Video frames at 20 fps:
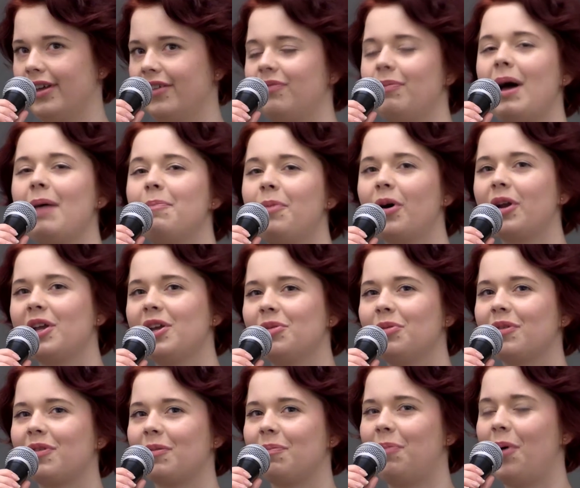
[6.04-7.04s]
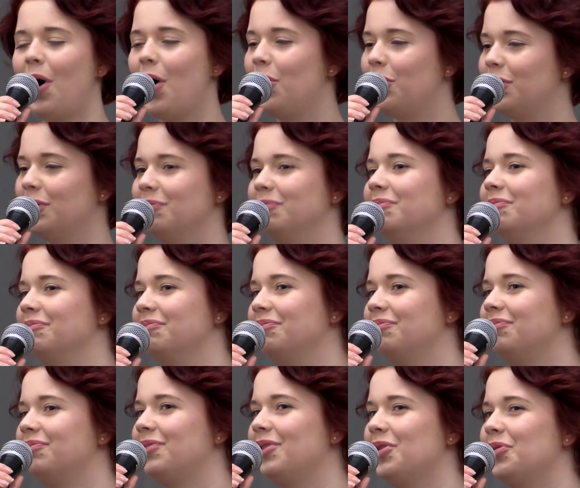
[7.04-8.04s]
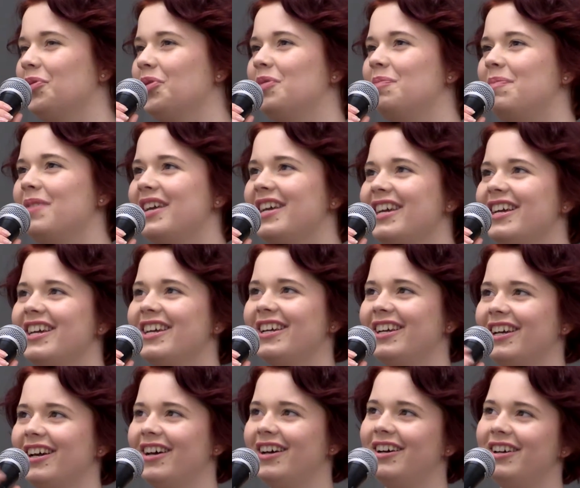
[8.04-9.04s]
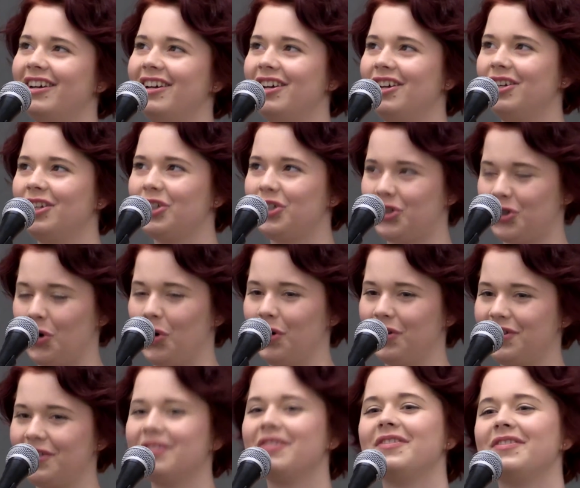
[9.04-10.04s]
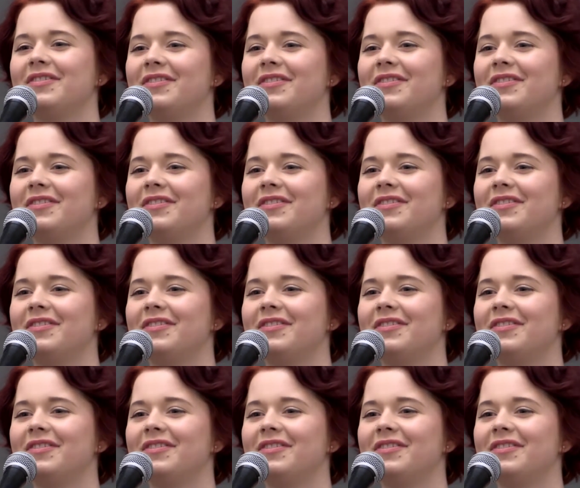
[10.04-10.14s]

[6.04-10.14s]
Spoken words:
If my body was a poem, it would be short.